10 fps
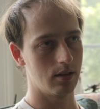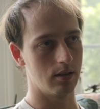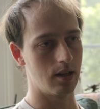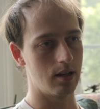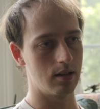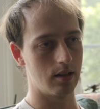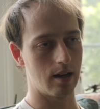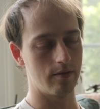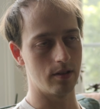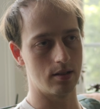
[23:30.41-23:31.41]
they
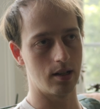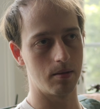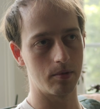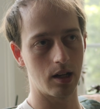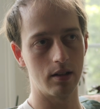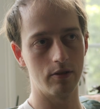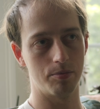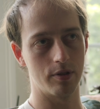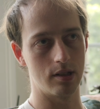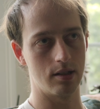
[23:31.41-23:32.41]
have the same kind of
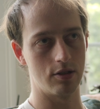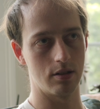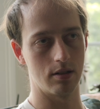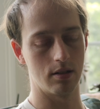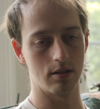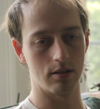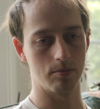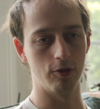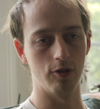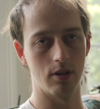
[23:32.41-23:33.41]
precision
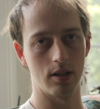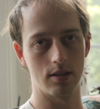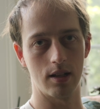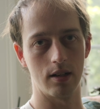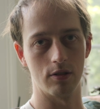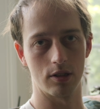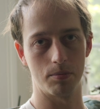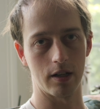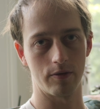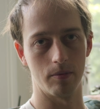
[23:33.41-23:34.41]
smoothness that you
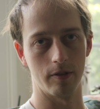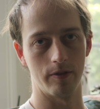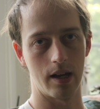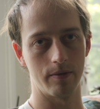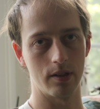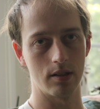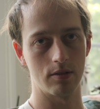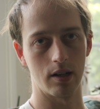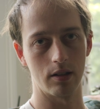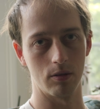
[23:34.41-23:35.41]
expect from a
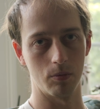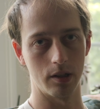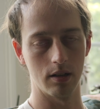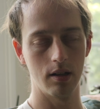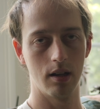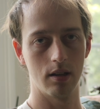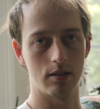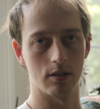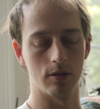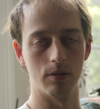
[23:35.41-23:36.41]
FlatFace regular wheel.
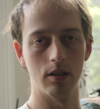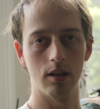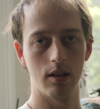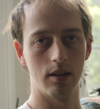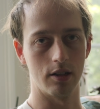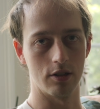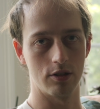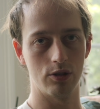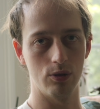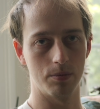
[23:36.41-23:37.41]
So they're
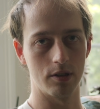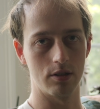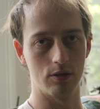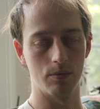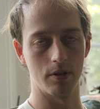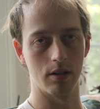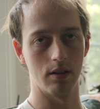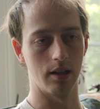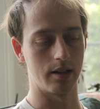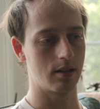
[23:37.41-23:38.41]
super,
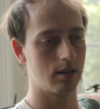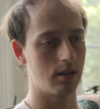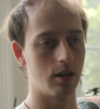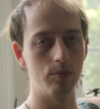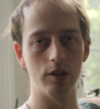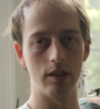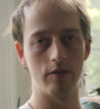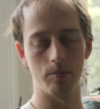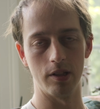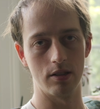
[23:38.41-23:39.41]
super, like,
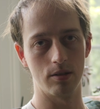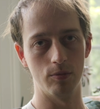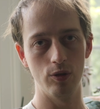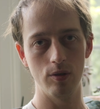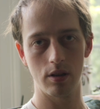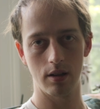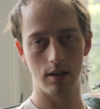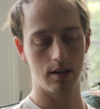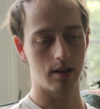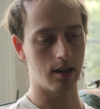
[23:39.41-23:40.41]
unbelievably smooth,
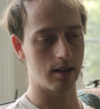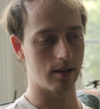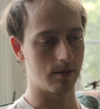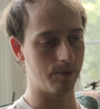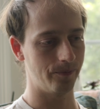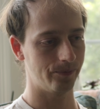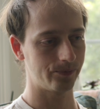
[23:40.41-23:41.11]
and